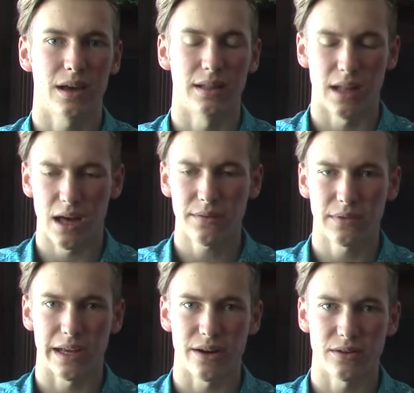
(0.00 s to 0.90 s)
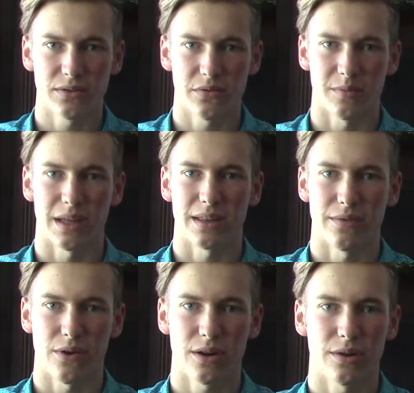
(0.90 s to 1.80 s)
a lot of layers from that
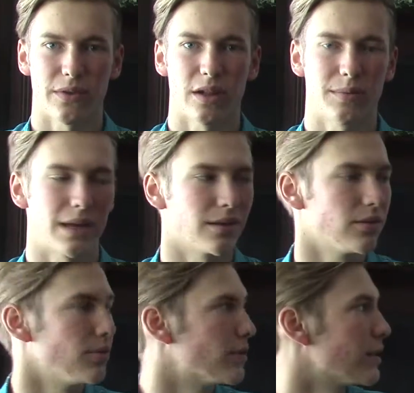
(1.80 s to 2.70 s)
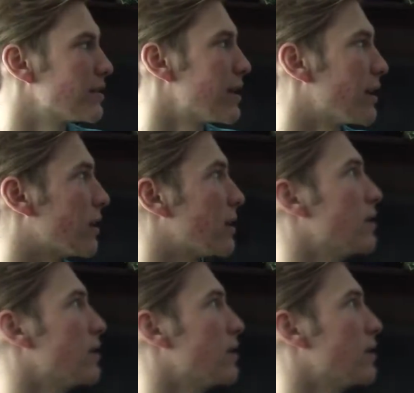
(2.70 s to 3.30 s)
they've already developed that include things like